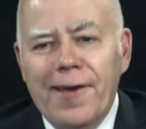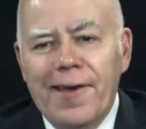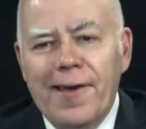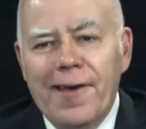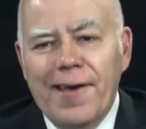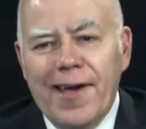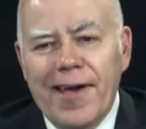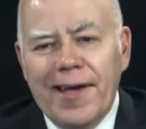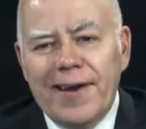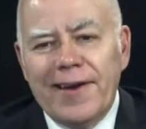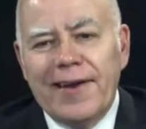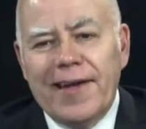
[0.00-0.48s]

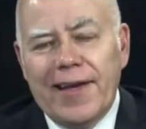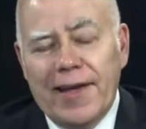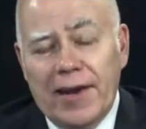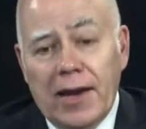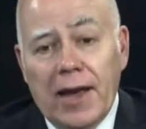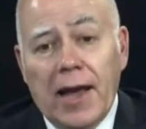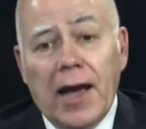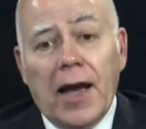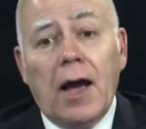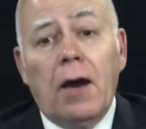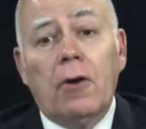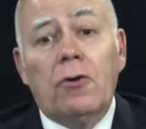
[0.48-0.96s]
and and
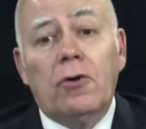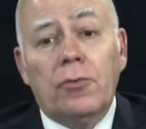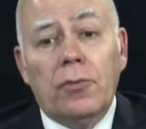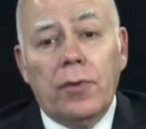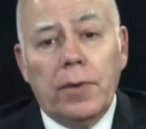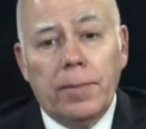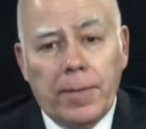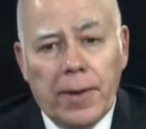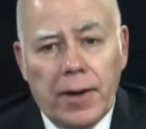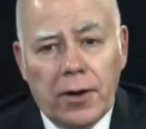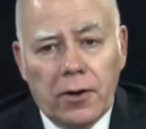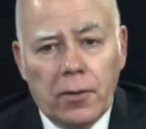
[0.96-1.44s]
how do we
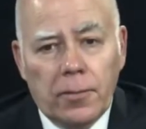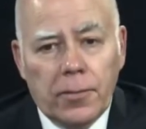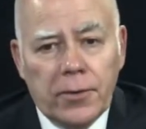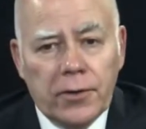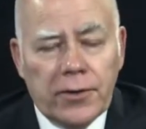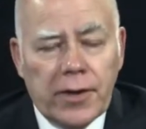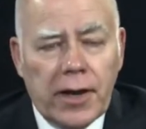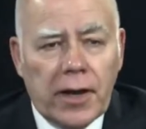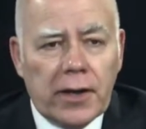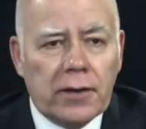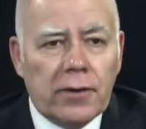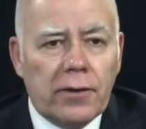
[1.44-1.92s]
better
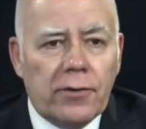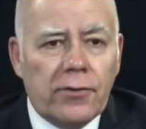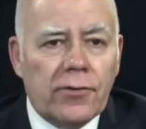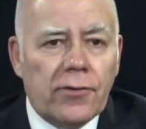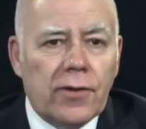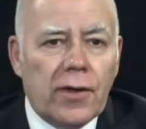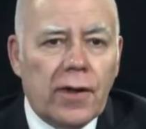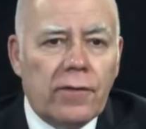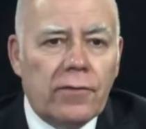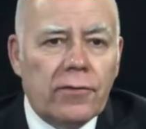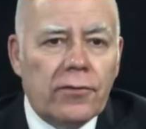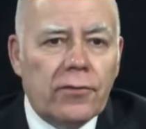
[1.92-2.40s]
protect
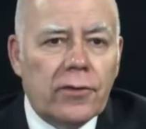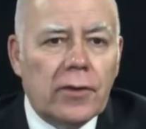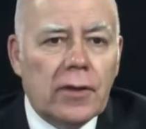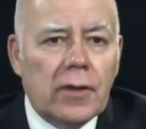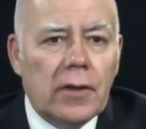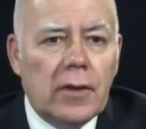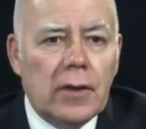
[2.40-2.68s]
ourselves